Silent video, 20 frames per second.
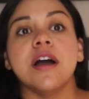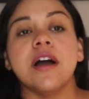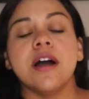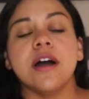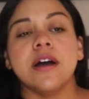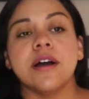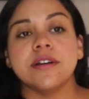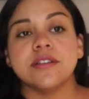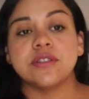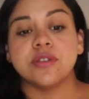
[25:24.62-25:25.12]

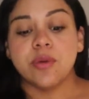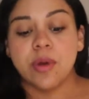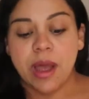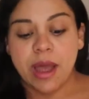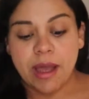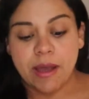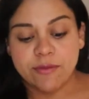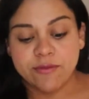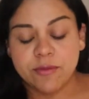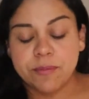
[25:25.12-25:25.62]
to
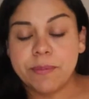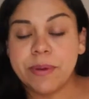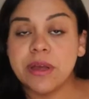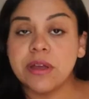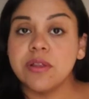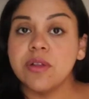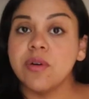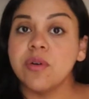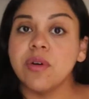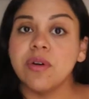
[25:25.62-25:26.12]
have a
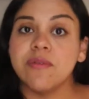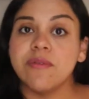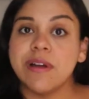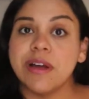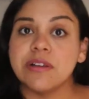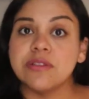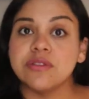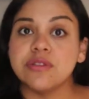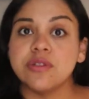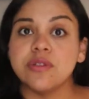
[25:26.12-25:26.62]
pillow
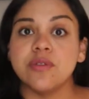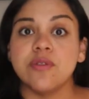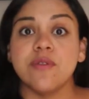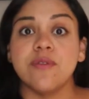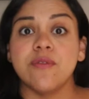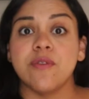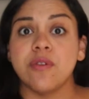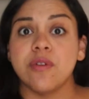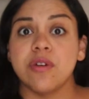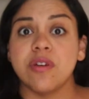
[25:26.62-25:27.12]
around you
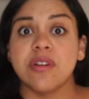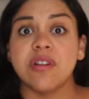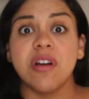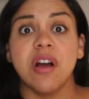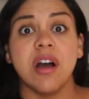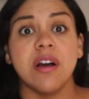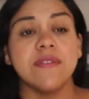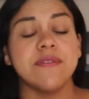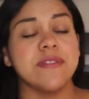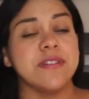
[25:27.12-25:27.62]
for
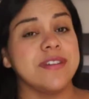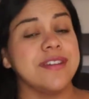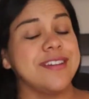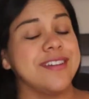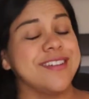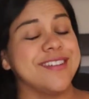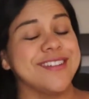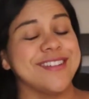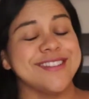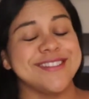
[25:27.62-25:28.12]

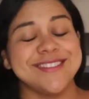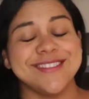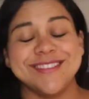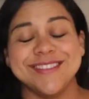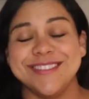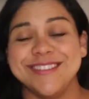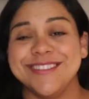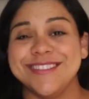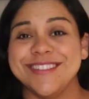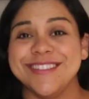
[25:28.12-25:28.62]
coughing,
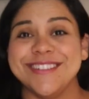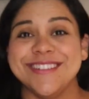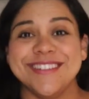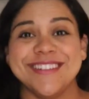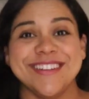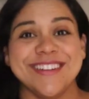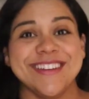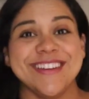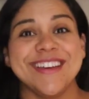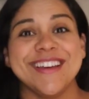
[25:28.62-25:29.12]

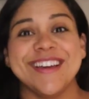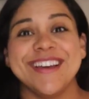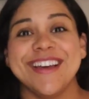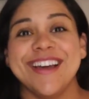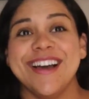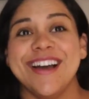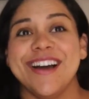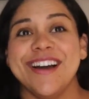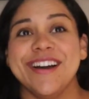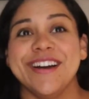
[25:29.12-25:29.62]
sneezing,
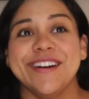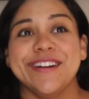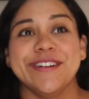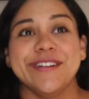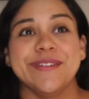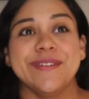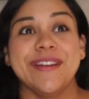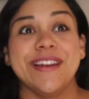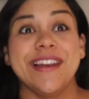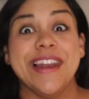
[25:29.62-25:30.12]

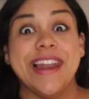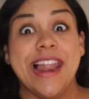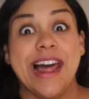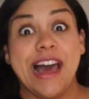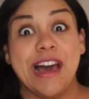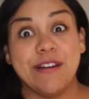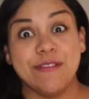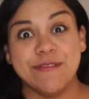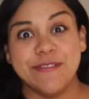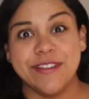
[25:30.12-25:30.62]

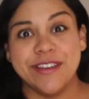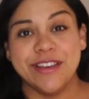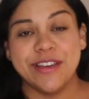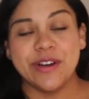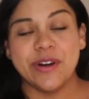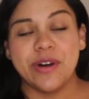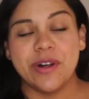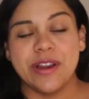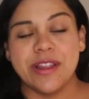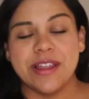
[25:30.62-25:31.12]
laughing,
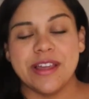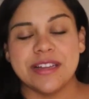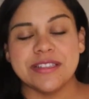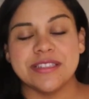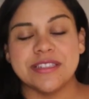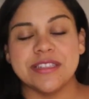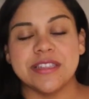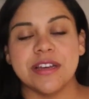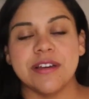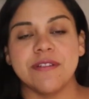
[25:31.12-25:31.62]
all of
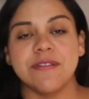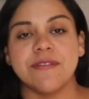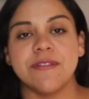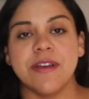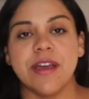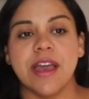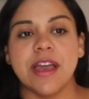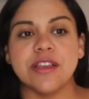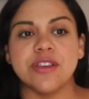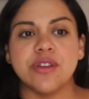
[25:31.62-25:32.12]
that stuff,
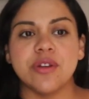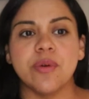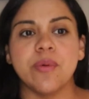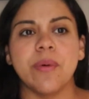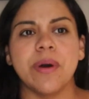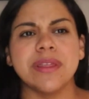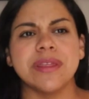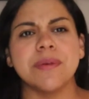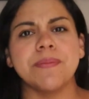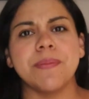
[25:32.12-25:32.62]
and you don't
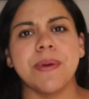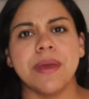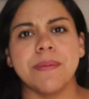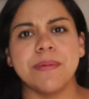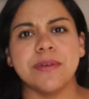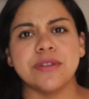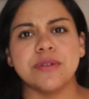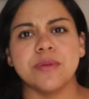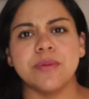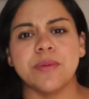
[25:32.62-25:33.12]
want the
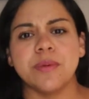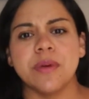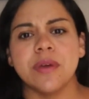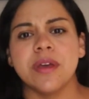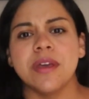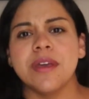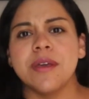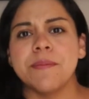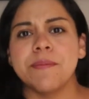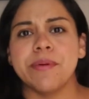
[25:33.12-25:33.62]
baby to
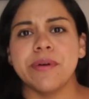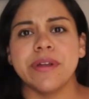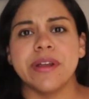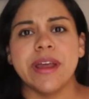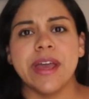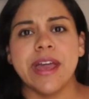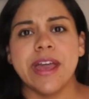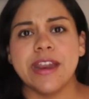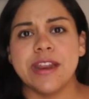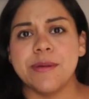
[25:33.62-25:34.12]
put
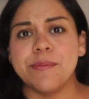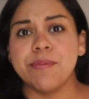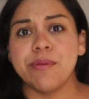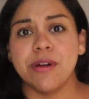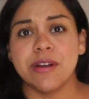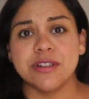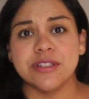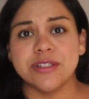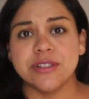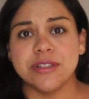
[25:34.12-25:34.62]
any
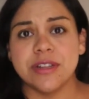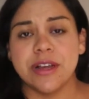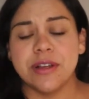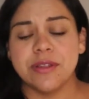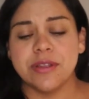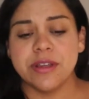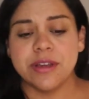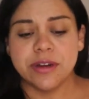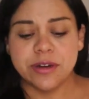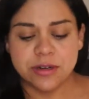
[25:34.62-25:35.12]
pressure
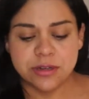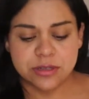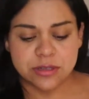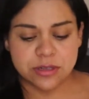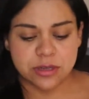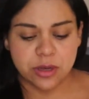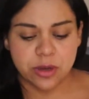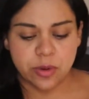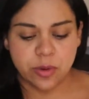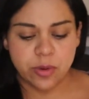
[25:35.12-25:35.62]
down there,
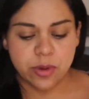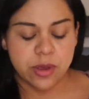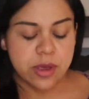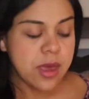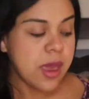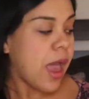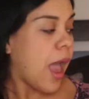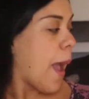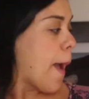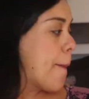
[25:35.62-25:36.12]
so
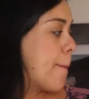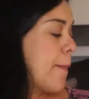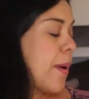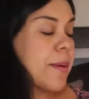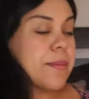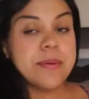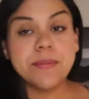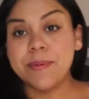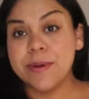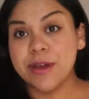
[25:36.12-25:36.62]

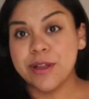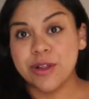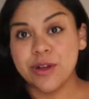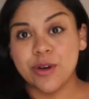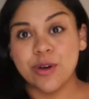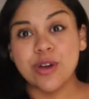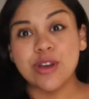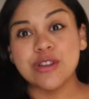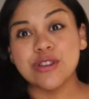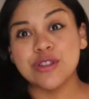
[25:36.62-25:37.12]
boppy
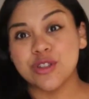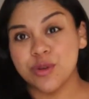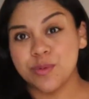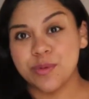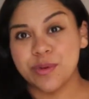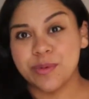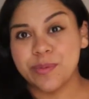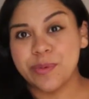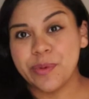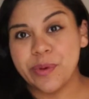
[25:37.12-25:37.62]
pillow is
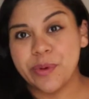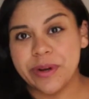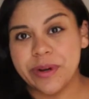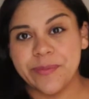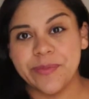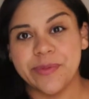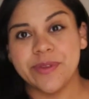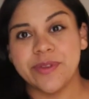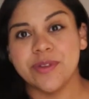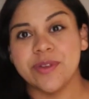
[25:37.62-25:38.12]
super
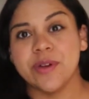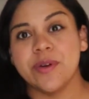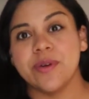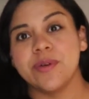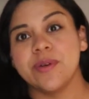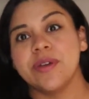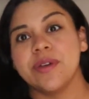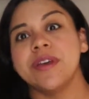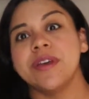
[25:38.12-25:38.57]
important. So